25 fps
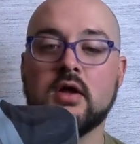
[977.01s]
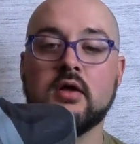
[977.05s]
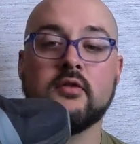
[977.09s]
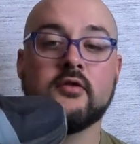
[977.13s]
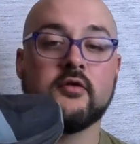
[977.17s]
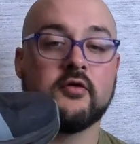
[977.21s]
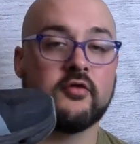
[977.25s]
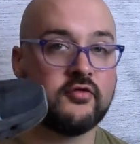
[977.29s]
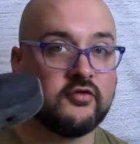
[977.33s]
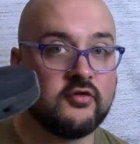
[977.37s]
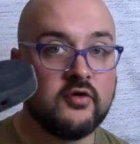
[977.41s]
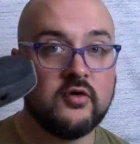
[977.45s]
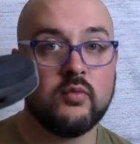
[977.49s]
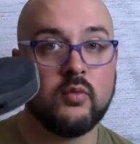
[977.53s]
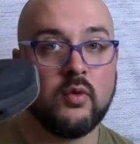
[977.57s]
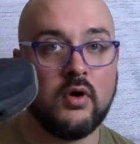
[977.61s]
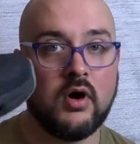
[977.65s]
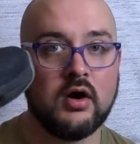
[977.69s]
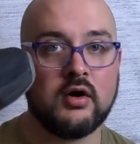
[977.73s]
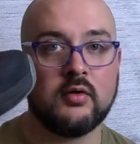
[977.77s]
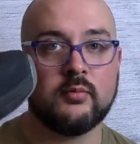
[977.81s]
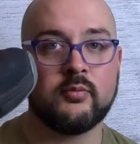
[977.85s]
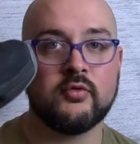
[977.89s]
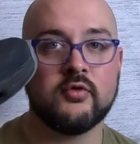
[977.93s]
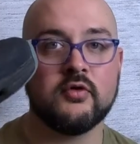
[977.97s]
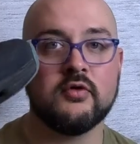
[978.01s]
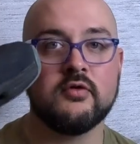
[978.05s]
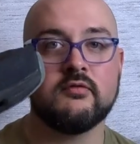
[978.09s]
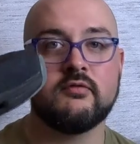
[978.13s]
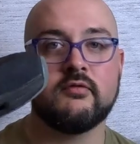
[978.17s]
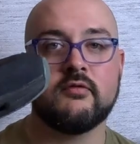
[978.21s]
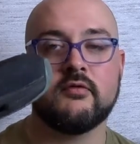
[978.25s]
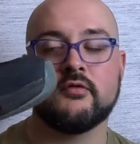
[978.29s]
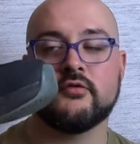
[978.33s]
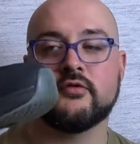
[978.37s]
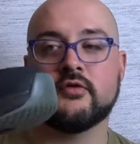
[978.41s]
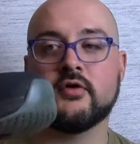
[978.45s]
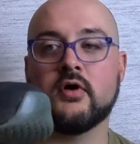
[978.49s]
They're still waterproof,
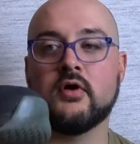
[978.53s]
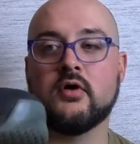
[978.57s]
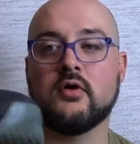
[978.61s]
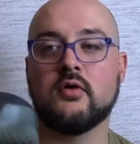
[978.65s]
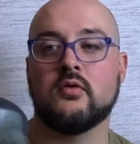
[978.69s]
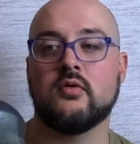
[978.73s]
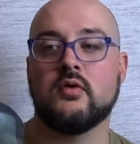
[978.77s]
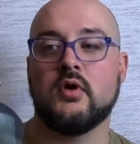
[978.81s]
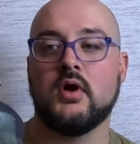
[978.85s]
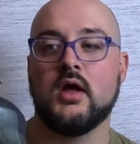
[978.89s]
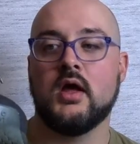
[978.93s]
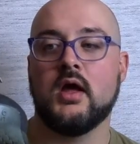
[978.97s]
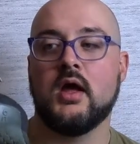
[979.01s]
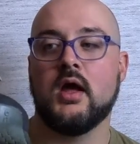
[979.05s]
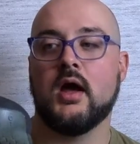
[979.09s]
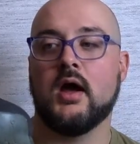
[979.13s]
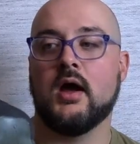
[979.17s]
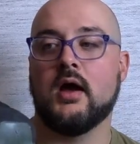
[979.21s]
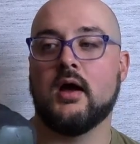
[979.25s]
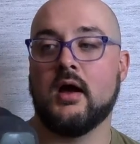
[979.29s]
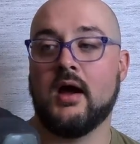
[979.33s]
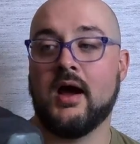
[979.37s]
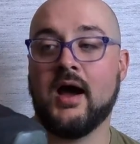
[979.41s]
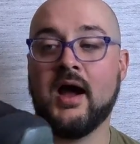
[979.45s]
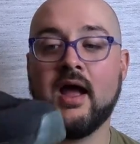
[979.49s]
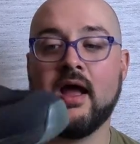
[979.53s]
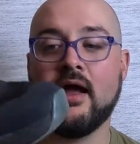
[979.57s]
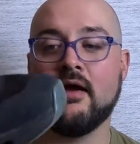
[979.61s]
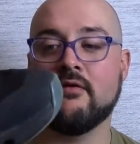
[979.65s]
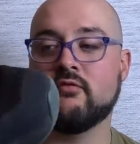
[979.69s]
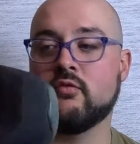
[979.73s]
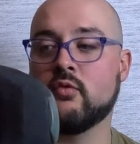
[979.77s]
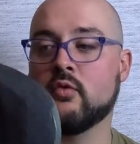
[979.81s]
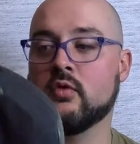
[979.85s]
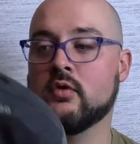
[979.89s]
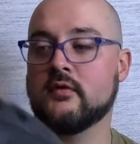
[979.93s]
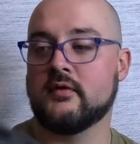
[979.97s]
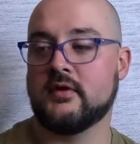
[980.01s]
so I have
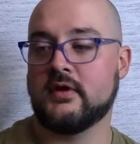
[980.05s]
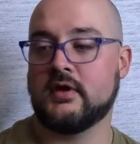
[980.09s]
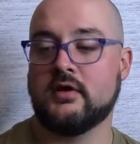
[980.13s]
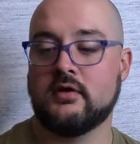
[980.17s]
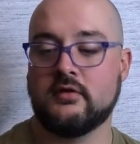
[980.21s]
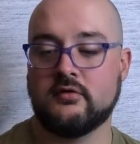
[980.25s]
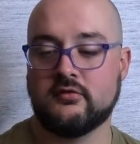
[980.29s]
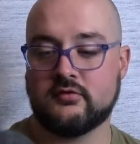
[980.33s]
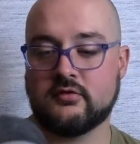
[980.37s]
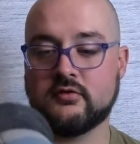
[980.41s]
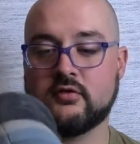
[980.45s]
worn these